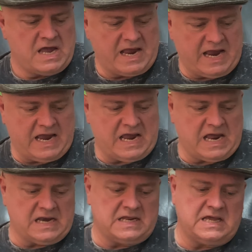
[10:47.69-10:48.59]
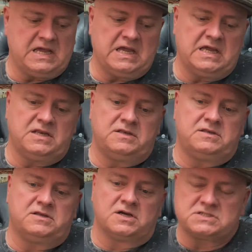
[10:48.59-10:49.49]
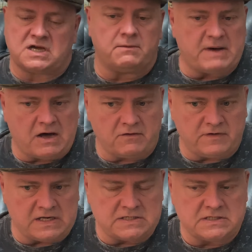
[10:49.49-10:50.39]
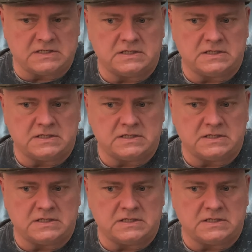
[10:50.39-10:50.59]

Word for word: And he does come out of it.